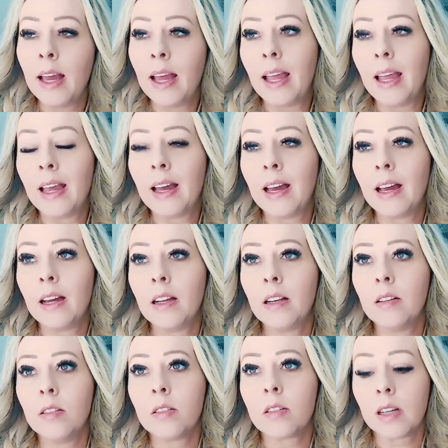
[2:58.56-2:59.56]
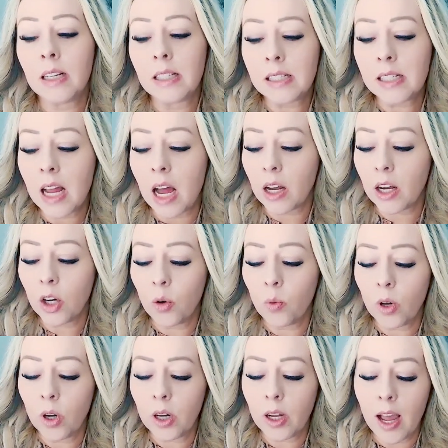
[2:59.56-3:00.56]
and it's not going to
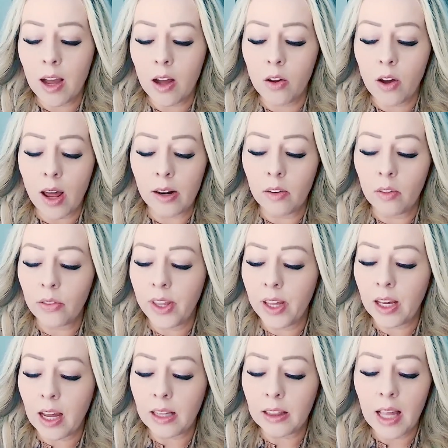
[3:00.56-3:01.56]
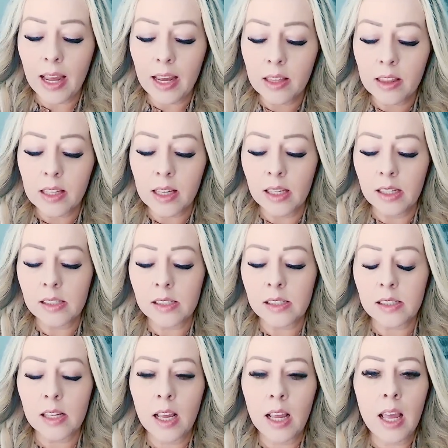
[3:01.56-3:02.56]
work out. I don't think I like
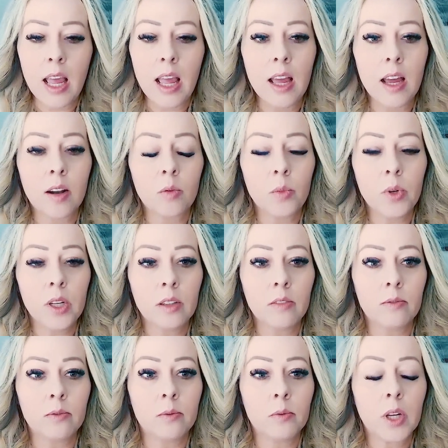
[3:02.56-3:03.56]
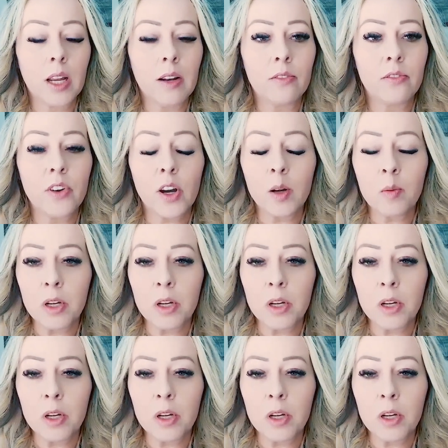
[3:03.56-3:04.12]
this. And we can very